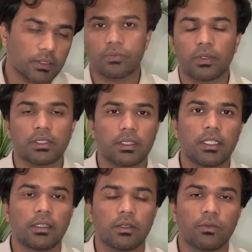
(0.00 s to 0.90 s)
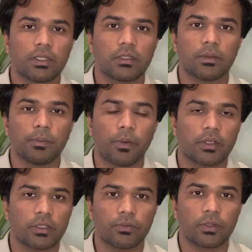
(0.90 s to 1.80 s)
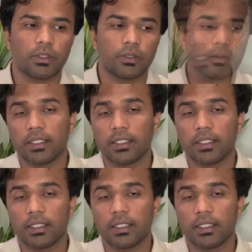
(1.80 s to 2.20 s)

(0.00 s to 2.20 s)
First thing which is important for you,